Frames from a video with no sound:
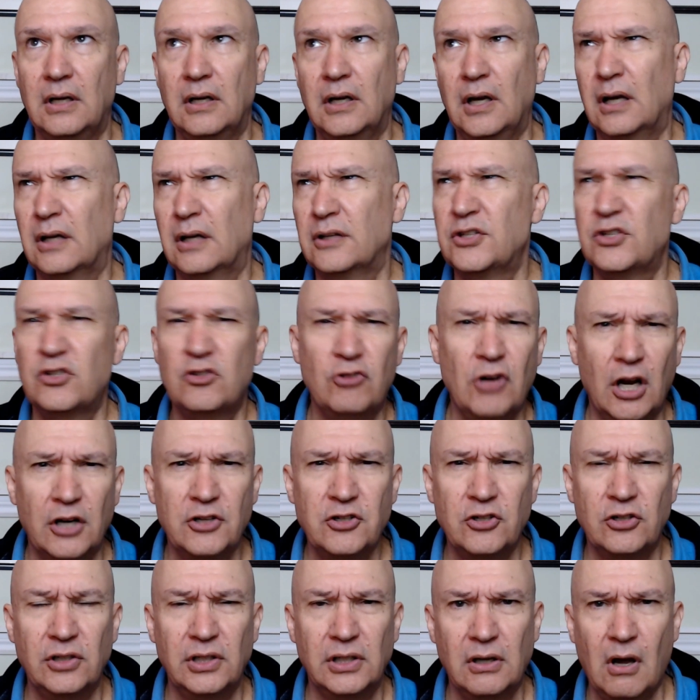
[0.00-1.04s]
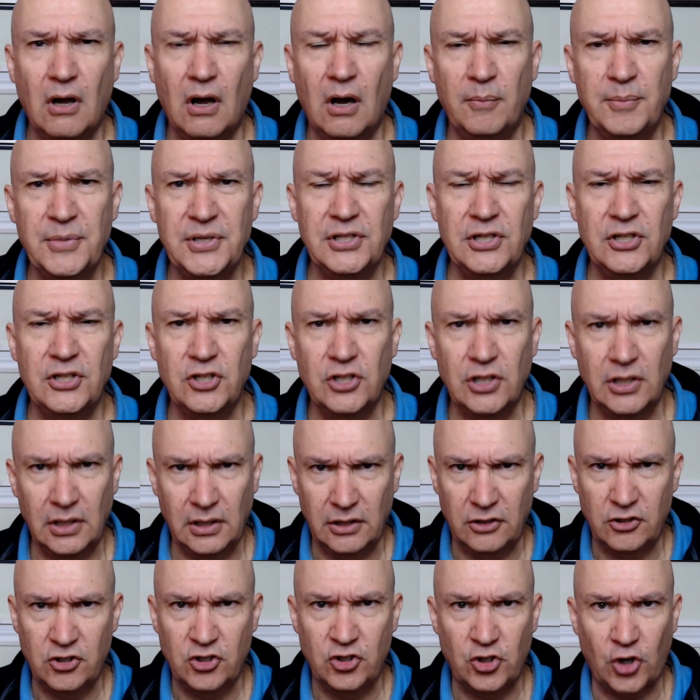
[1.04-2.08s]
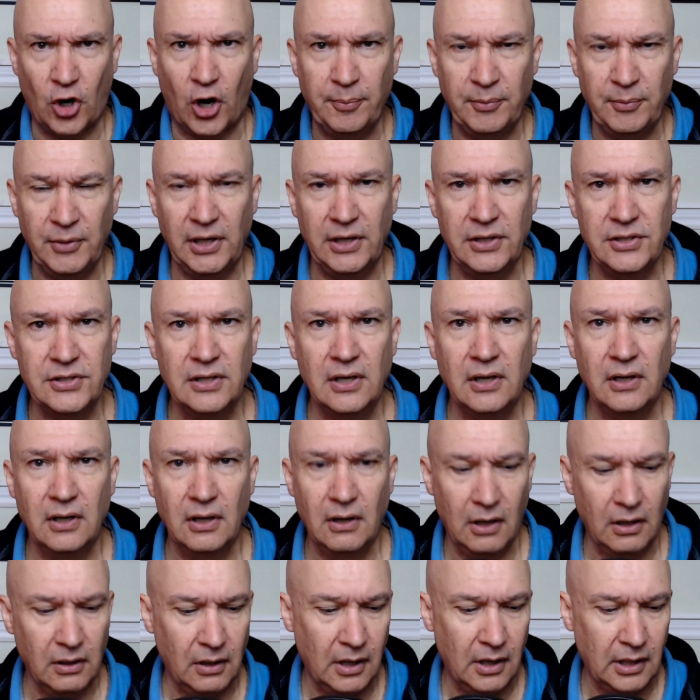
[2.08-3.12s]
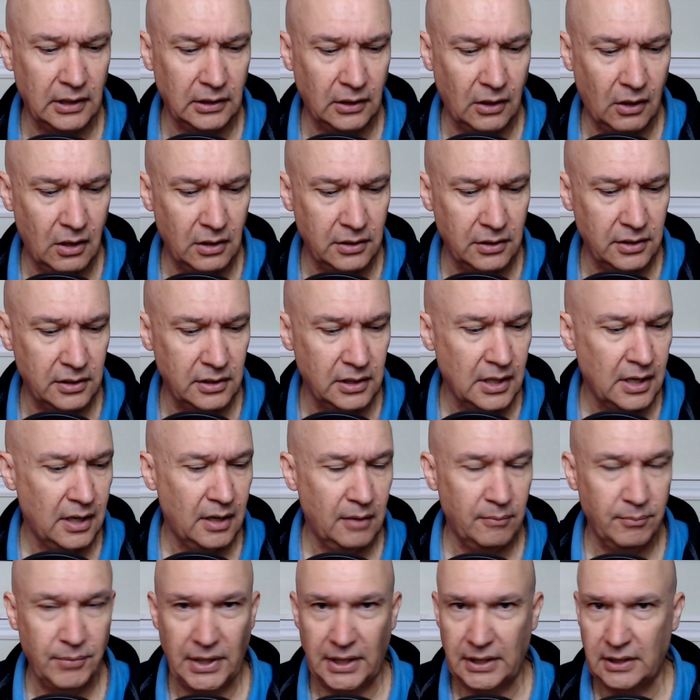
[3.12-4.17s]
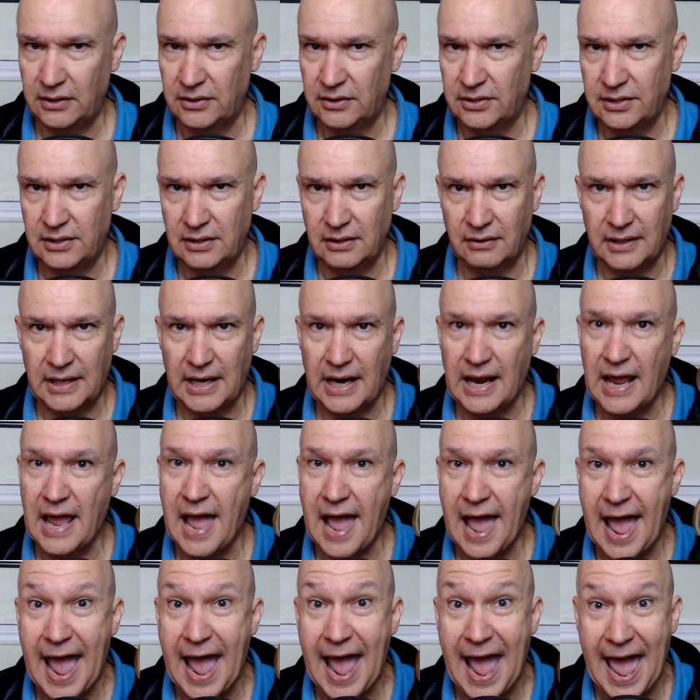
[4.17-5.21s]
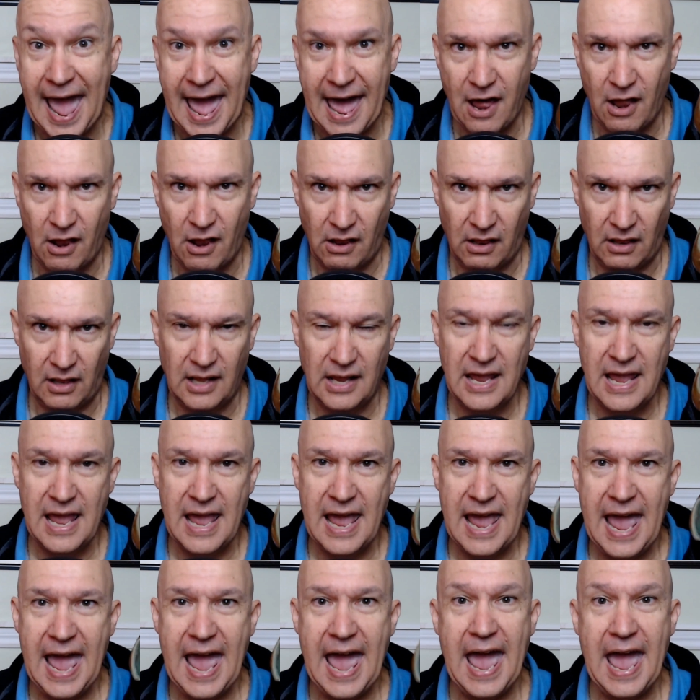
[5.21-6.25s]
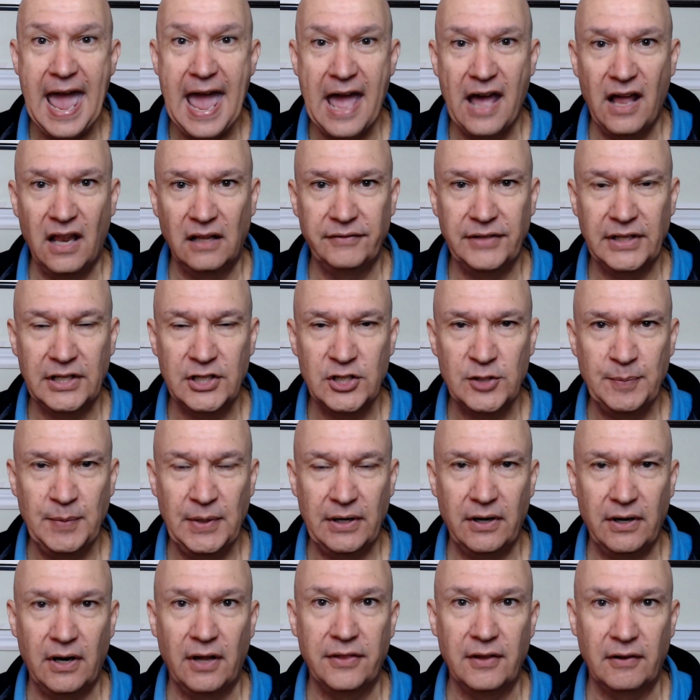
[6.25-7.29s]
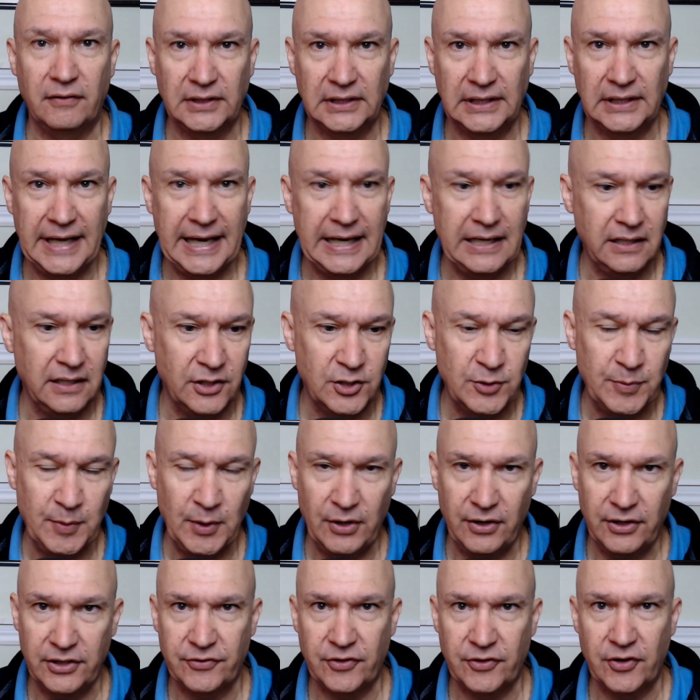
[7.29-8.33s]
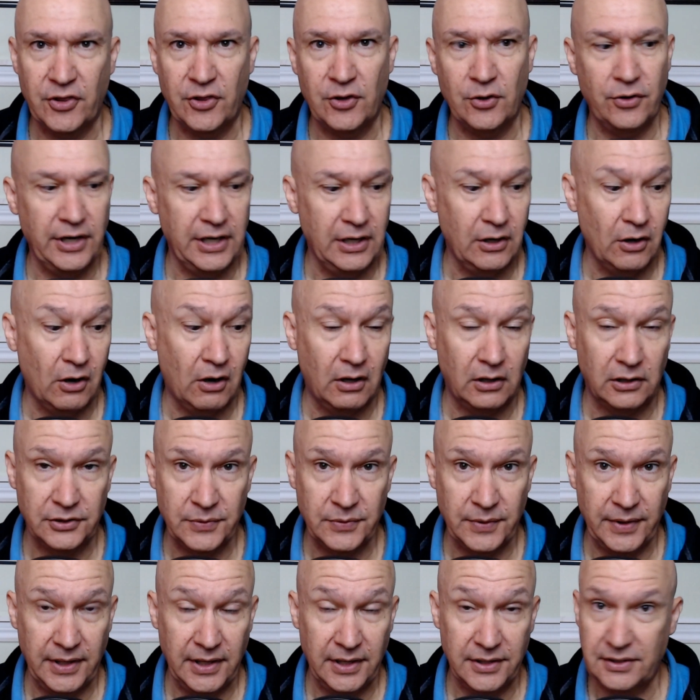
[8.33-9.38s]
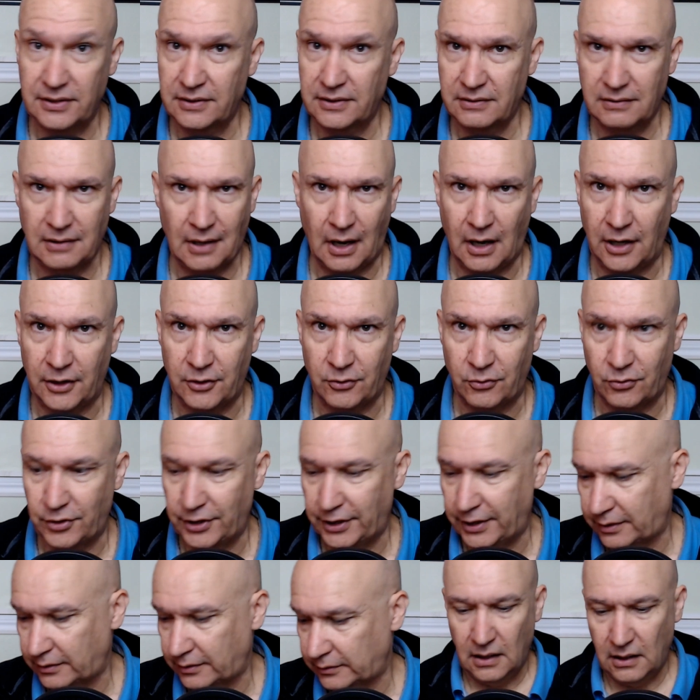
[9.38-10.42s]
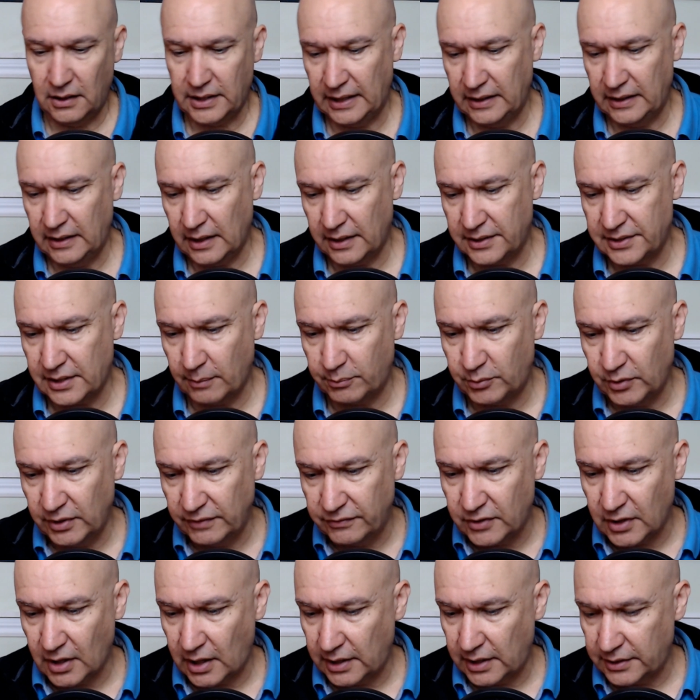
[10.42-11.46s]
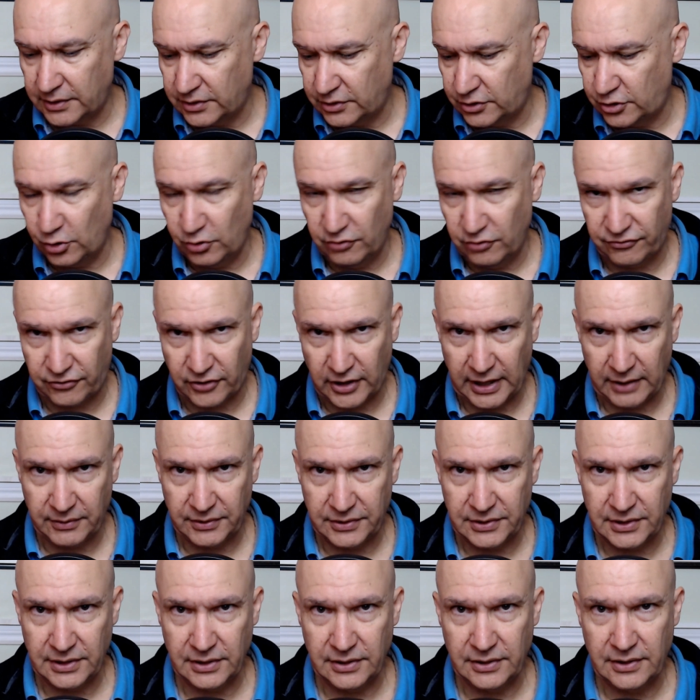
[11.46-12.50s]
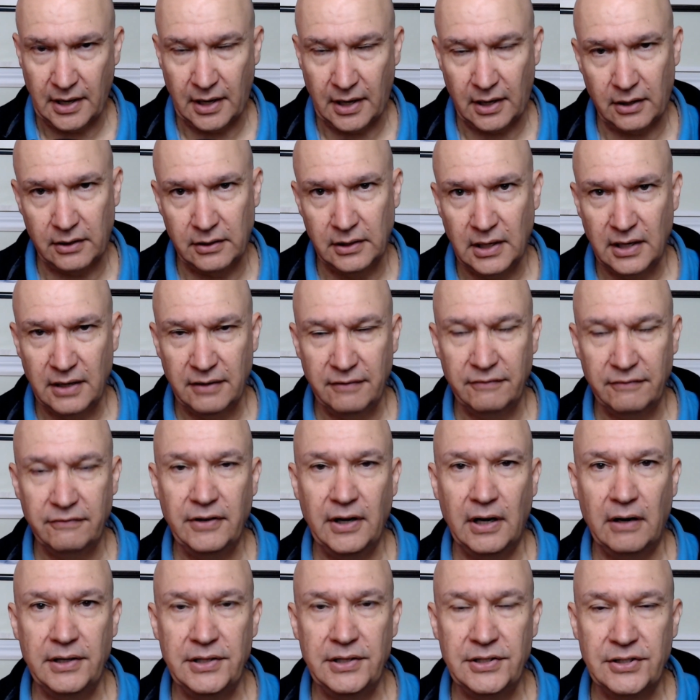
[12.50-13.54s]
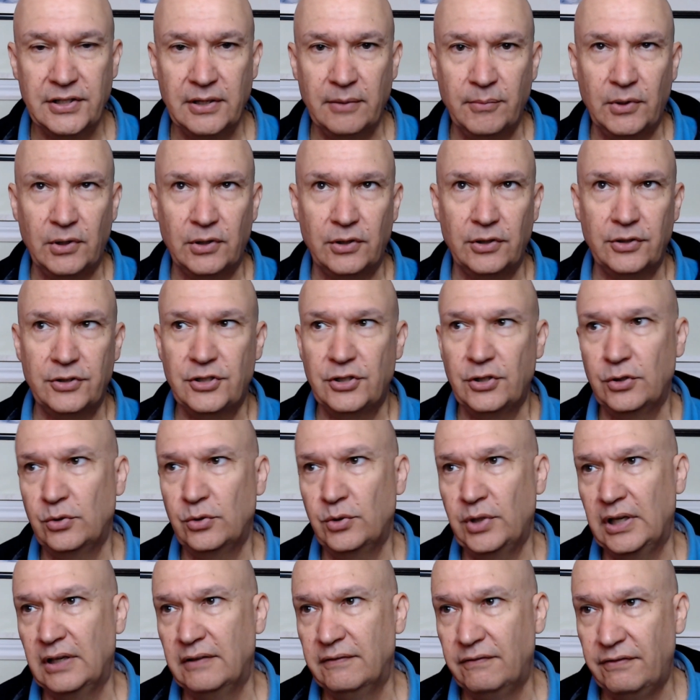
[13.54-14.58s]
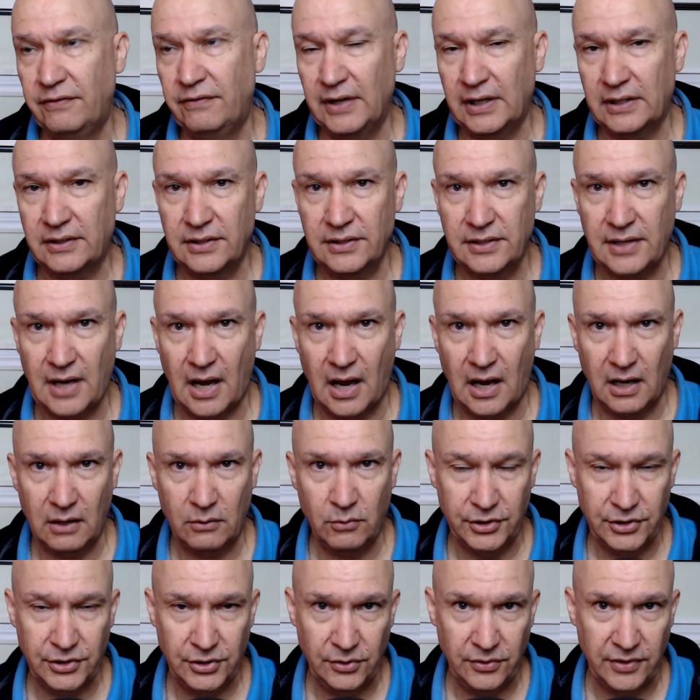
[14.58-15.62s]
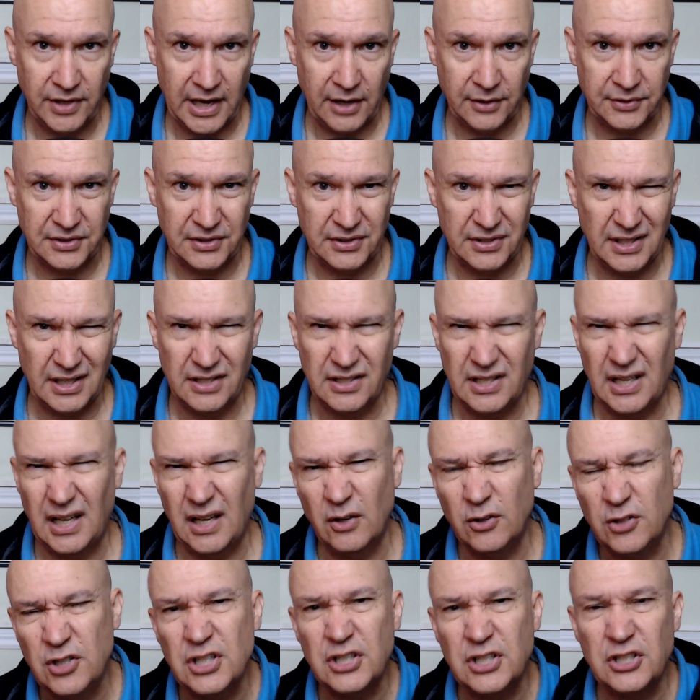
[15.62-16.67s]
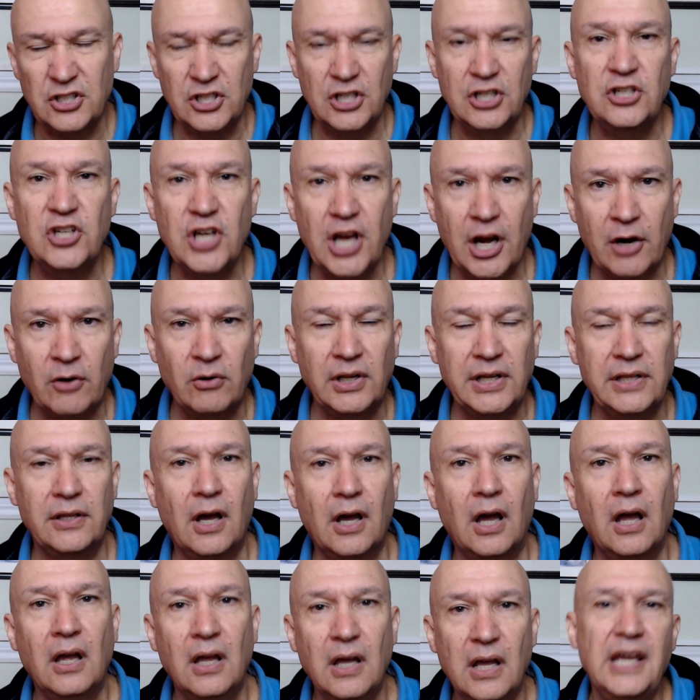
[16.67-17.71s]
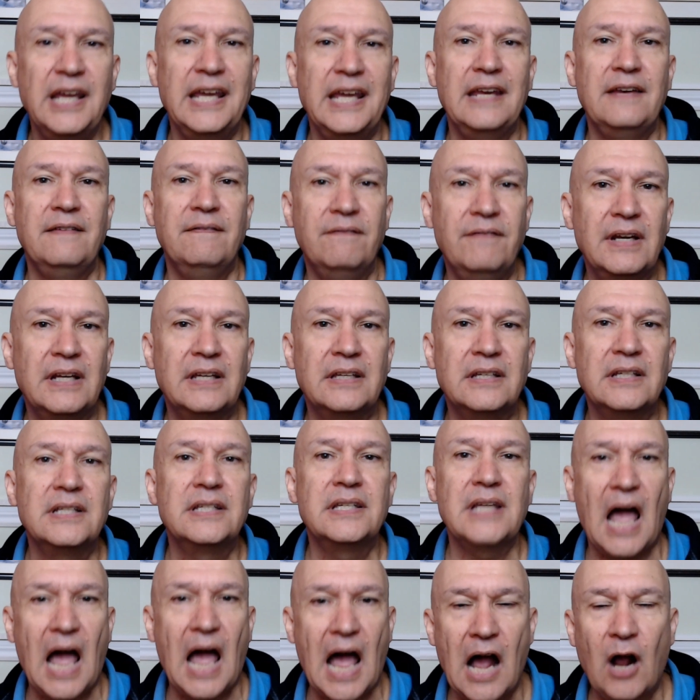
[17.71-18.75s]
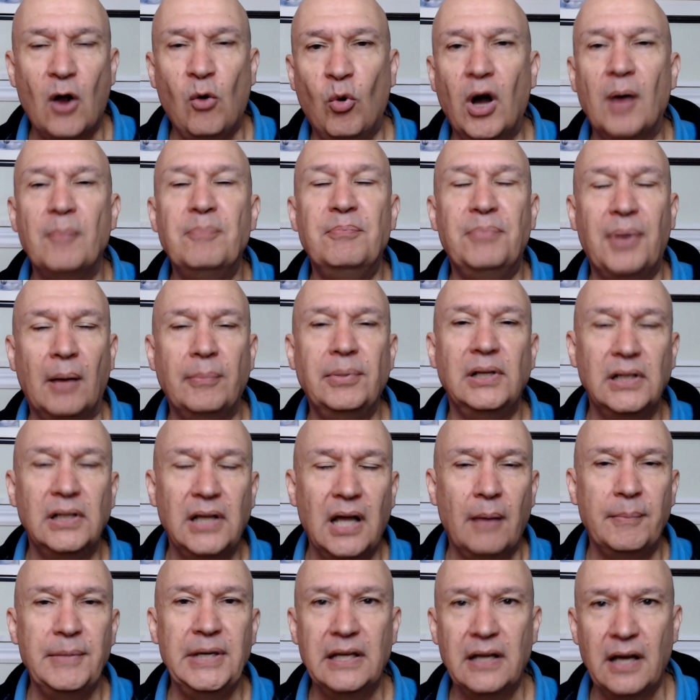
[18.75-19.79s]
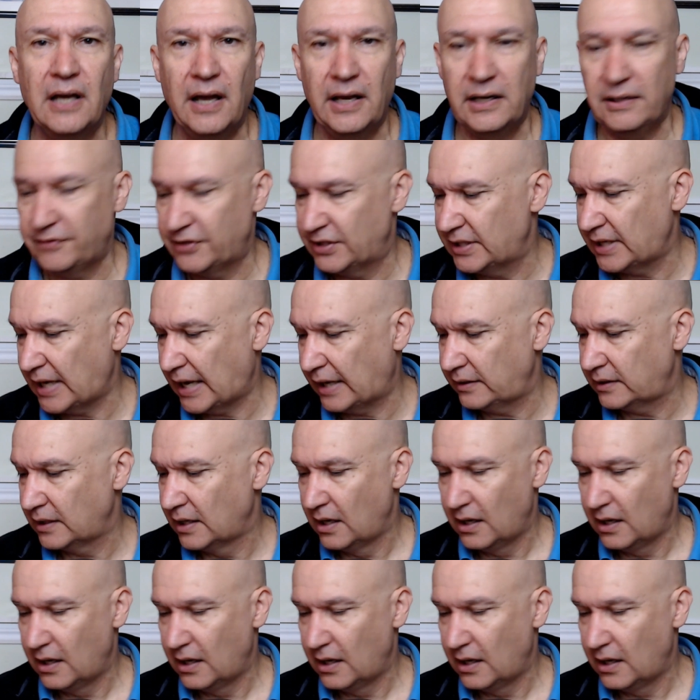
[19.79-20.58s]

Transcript: structure and composition and sharpness a lot longer, but you still get a hell of experience, of a Layton experience for $30 with this. It's unreal. And next up, we've got two fragrances that are very similar to Invictus Aqua 2016, or just generally the Invictus Aqua bubblegummy kind of scent.